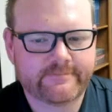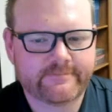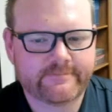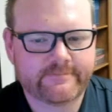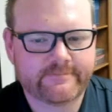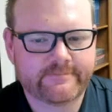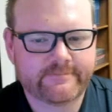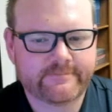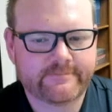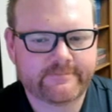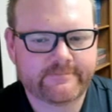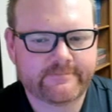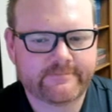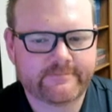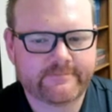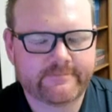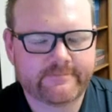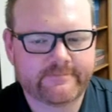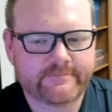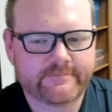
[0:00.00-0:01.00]

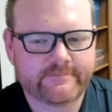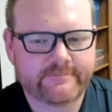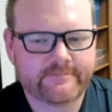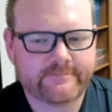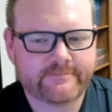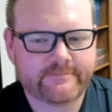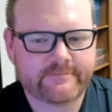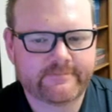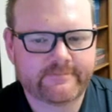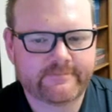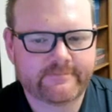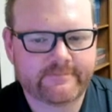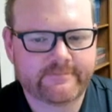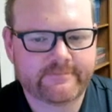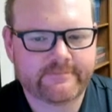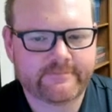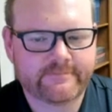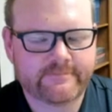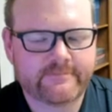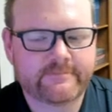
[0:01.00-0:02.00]

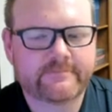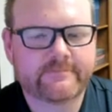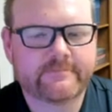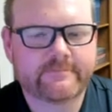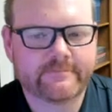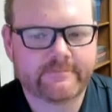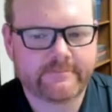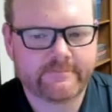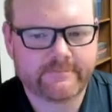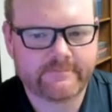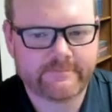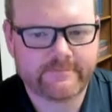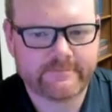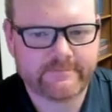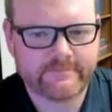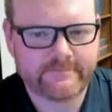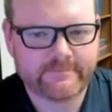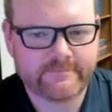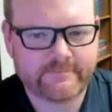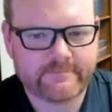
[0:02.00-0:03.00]

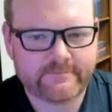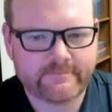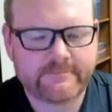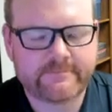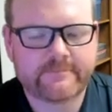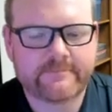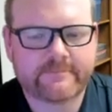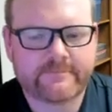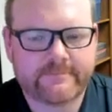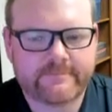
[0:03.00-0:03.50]
The person shown says nothing.